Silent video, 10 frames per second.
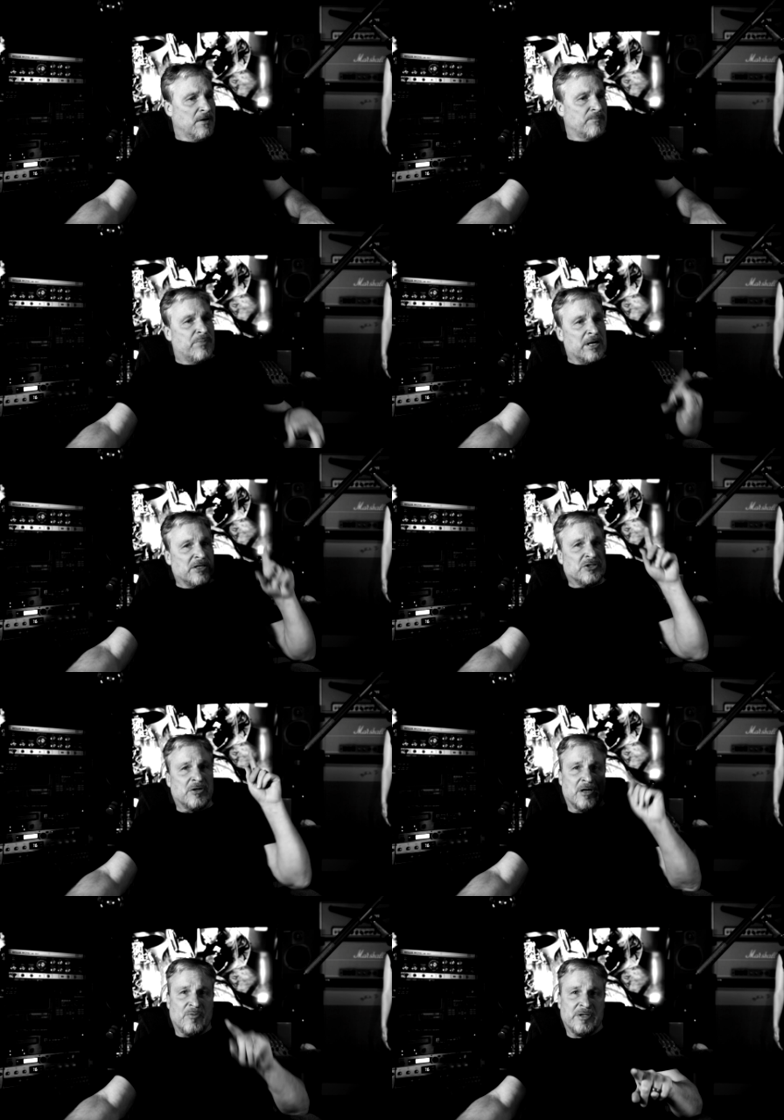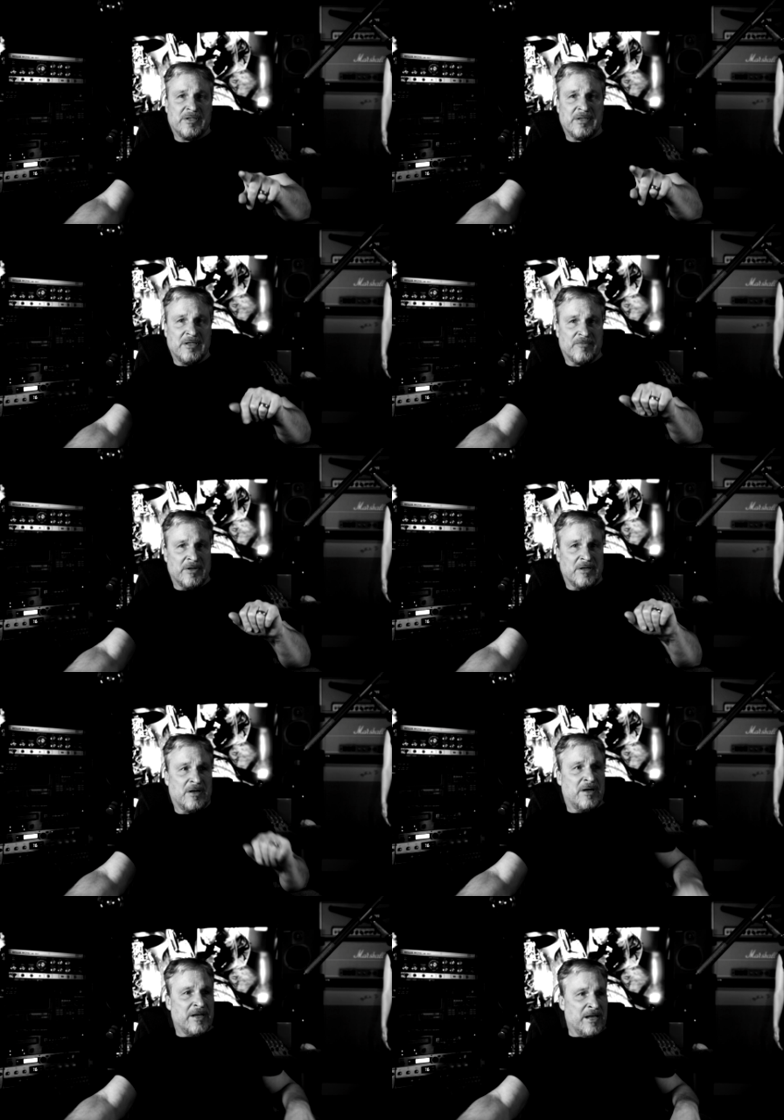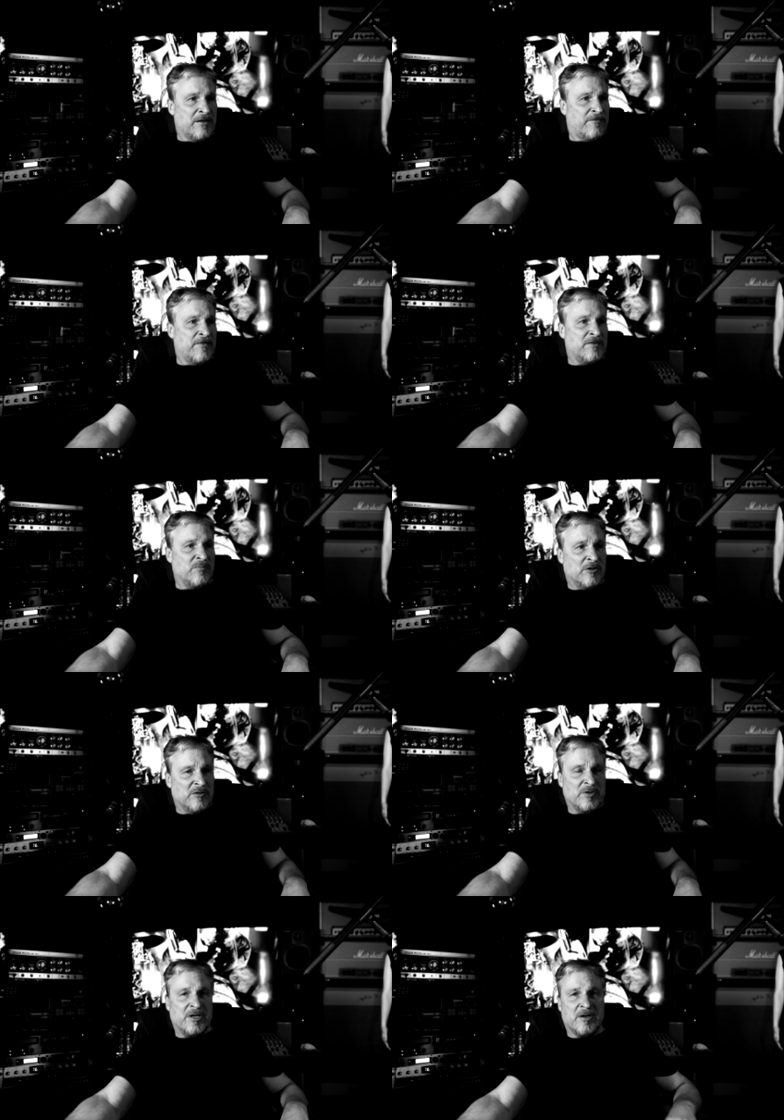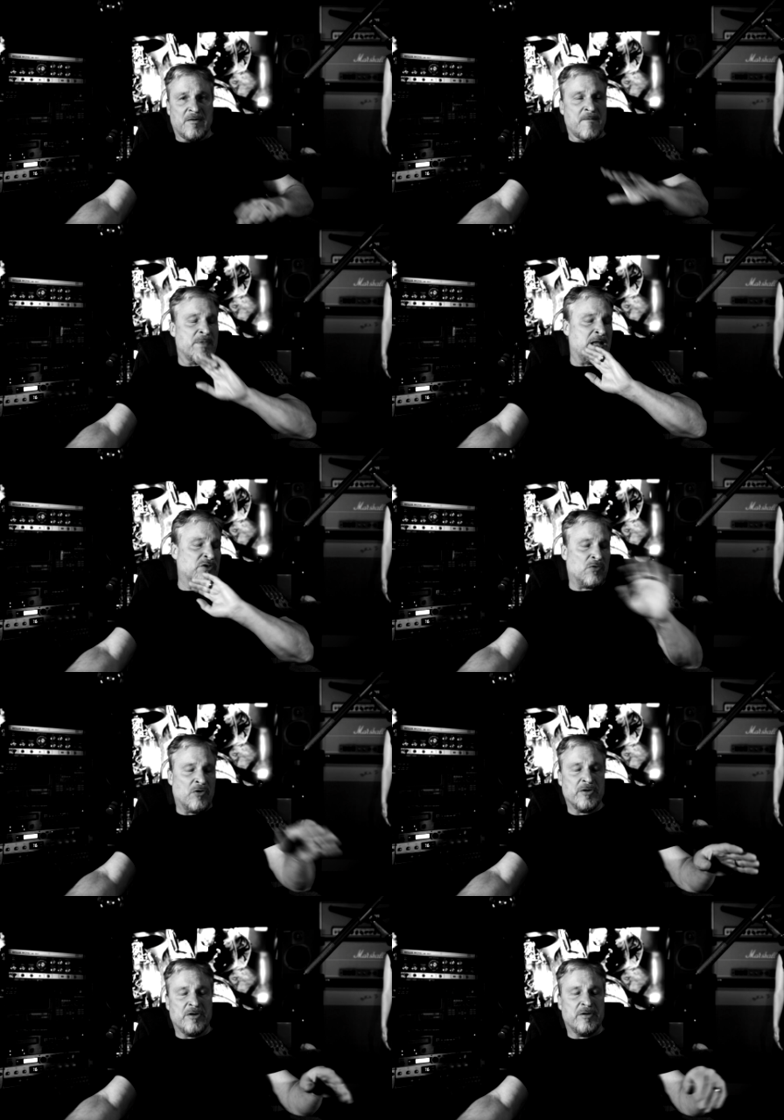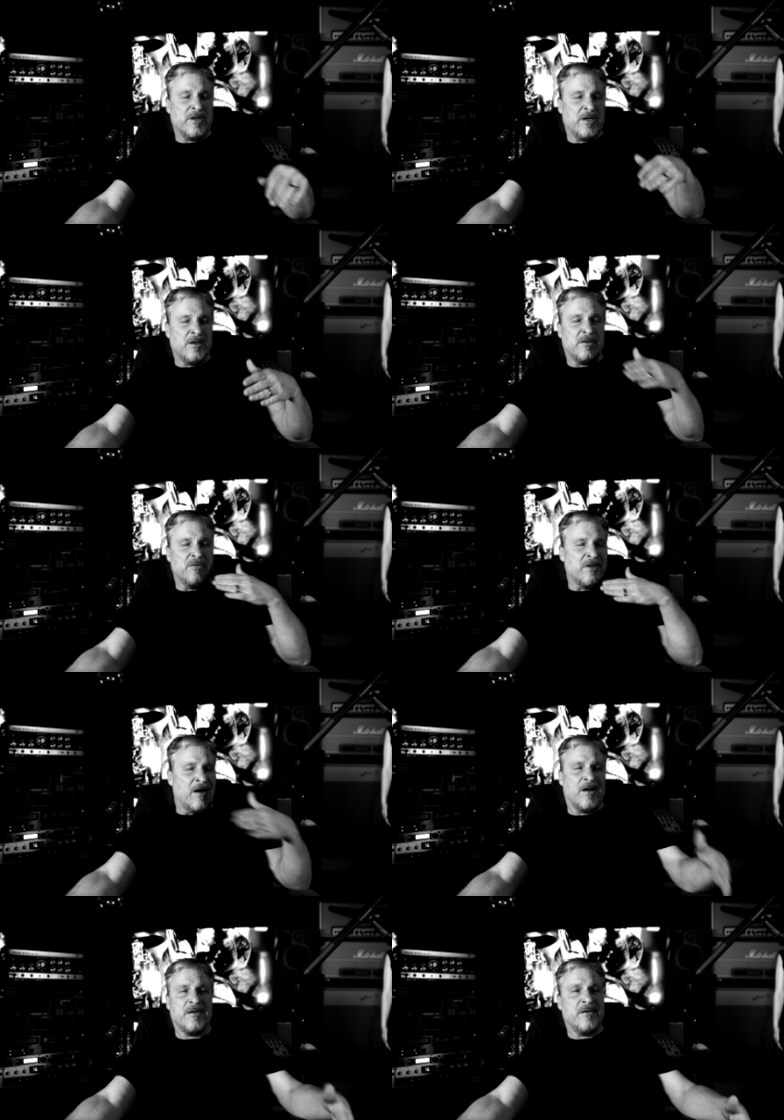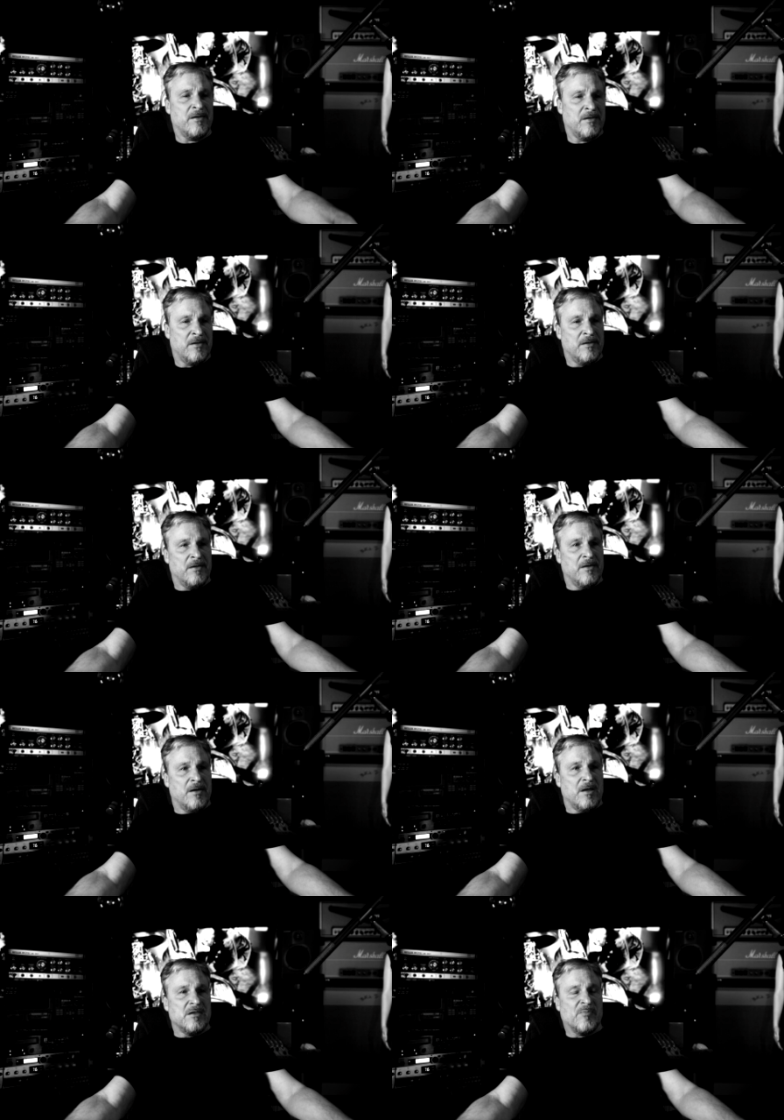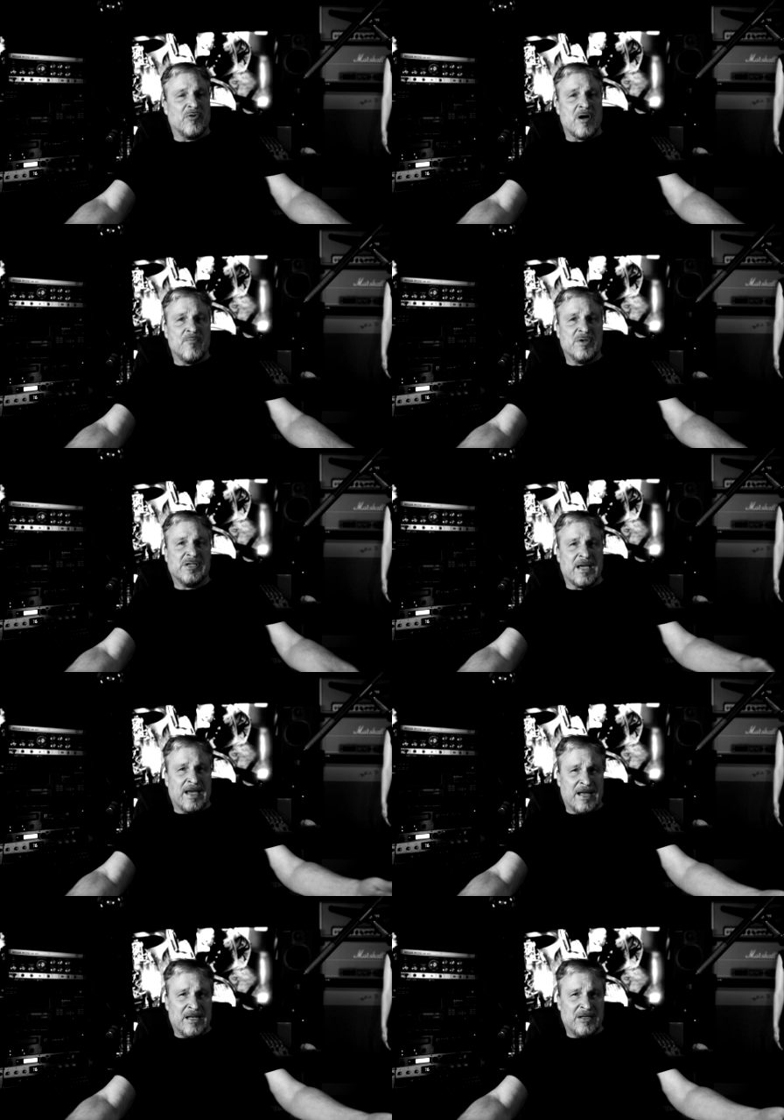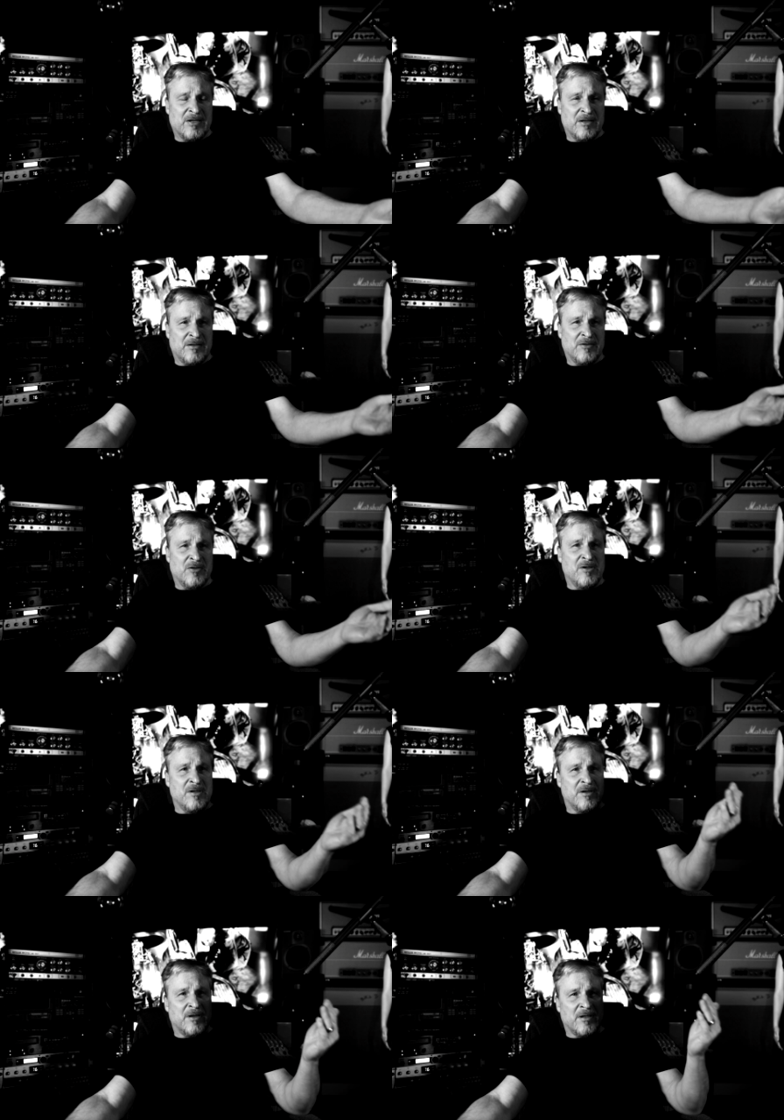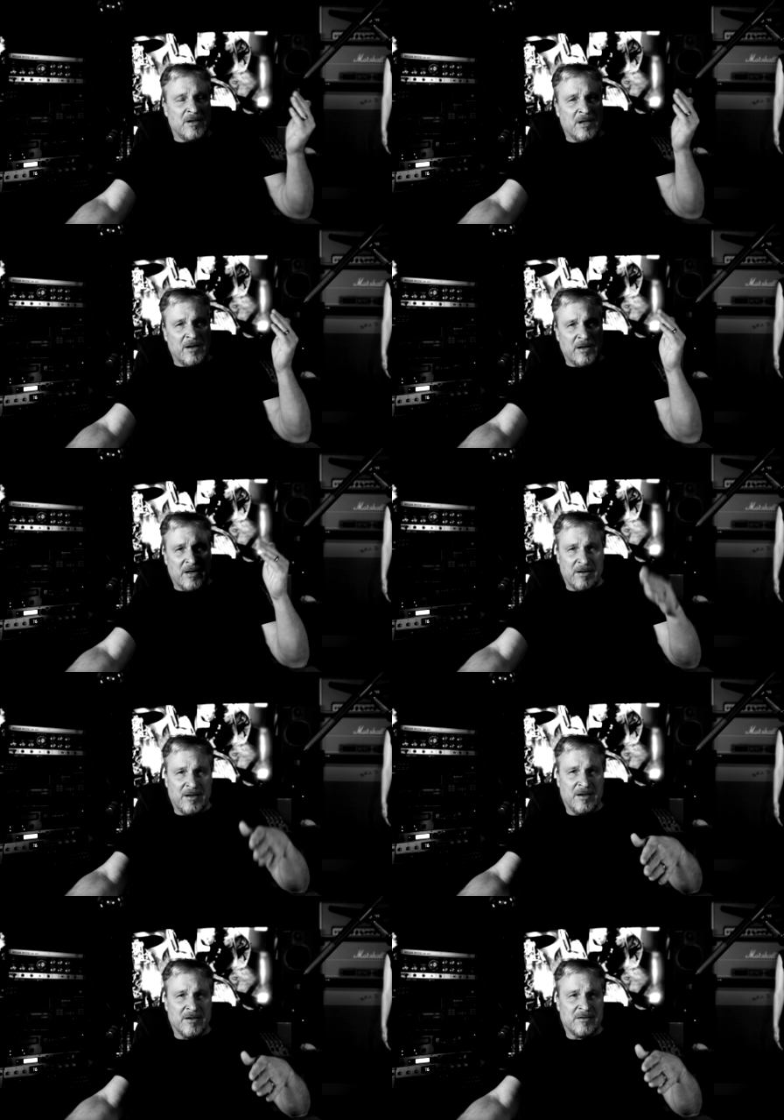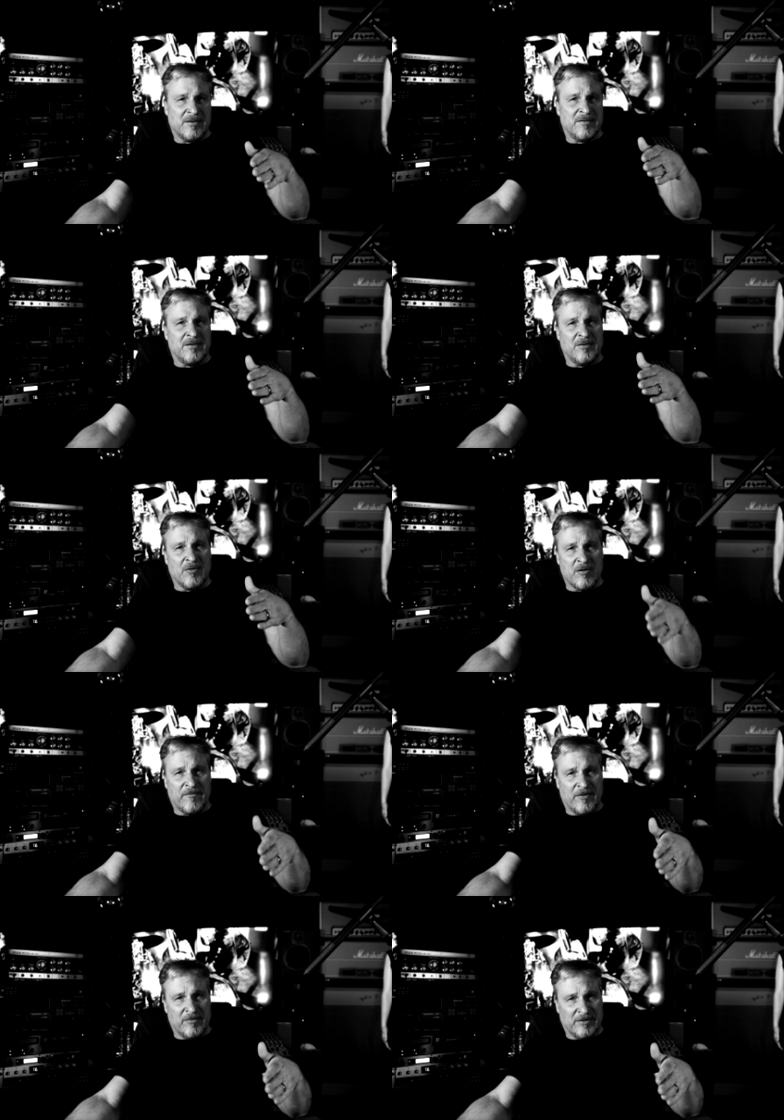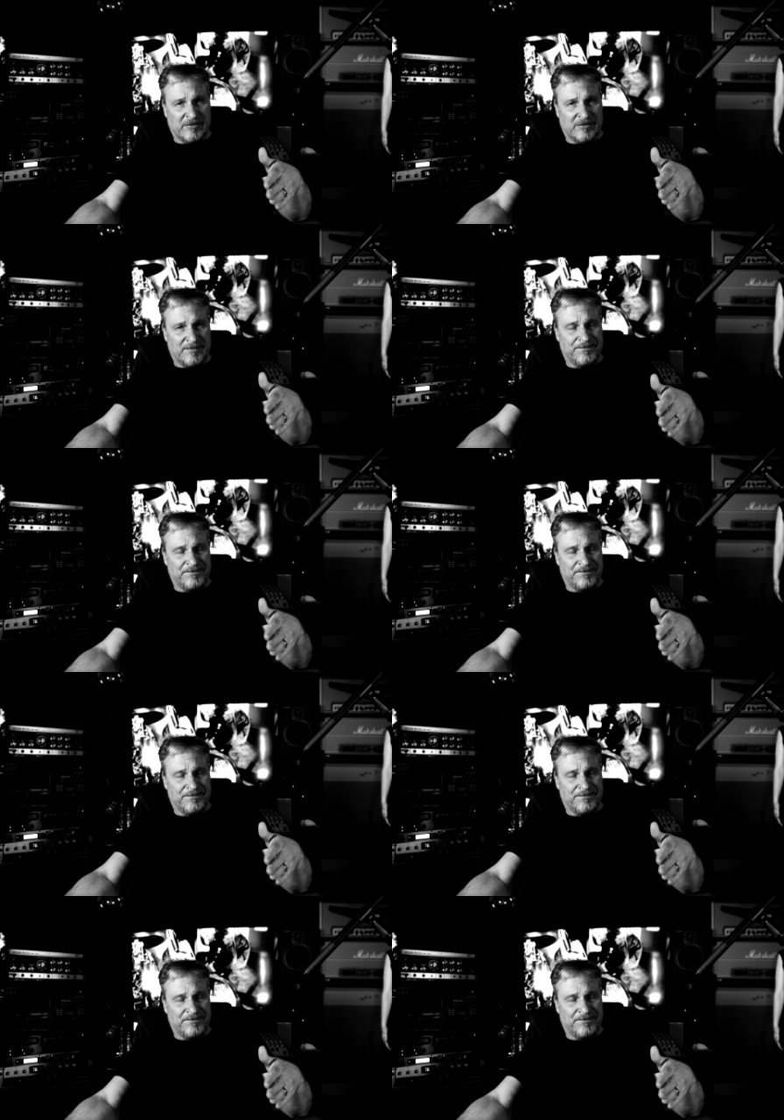But I started with a T3i and a 50 millimeter. That's all you need done. The problem is I had to get the Canon 80D because the autofocus.